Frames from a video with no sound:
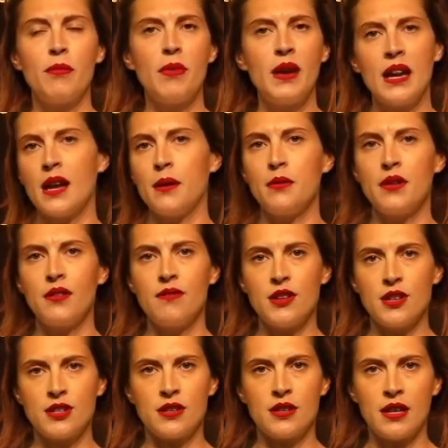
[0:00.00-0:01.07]
been able to
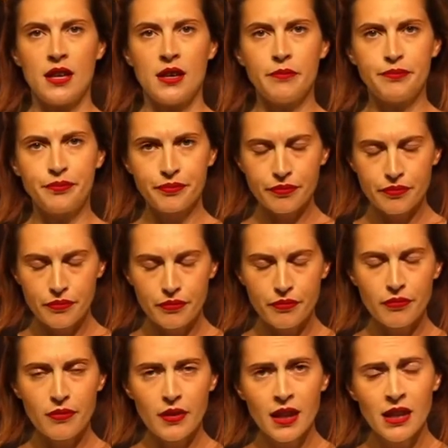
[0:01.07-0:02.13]
visually
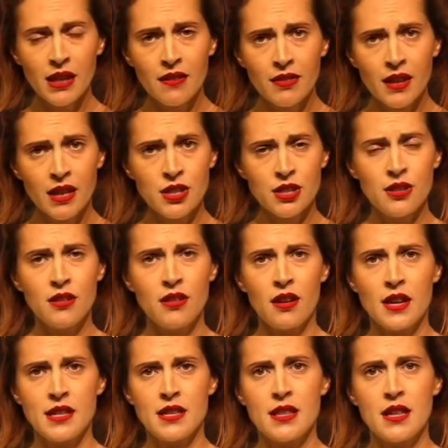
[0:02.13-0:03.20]
give that to you guys,